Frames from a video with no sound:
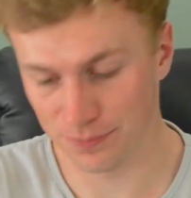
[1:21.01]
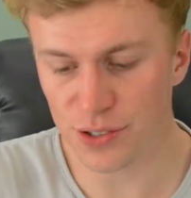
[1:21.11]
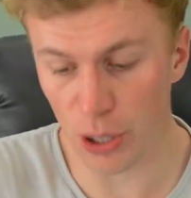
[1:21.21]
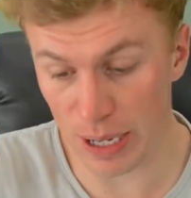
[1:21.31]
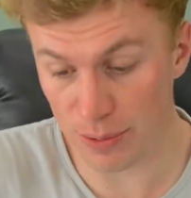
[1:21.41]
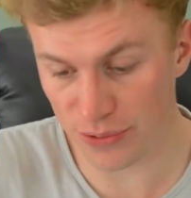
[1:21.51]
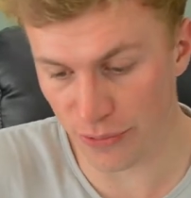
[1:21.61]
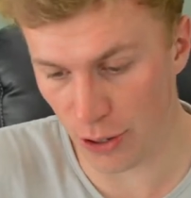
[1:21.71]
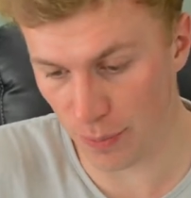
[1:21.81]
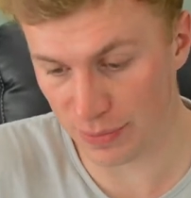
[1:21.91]
So it was
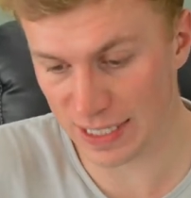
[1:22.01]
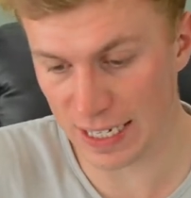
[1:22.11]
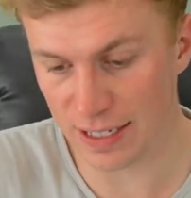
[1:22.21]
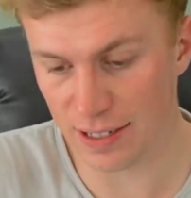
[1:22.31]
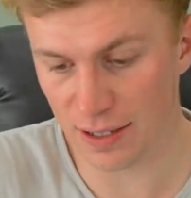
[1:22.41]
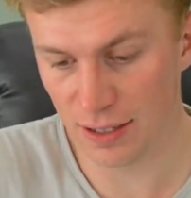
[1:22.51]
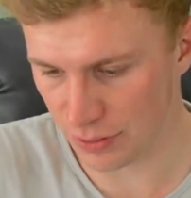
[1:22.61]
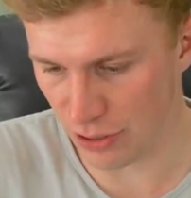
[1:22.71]
from Tinder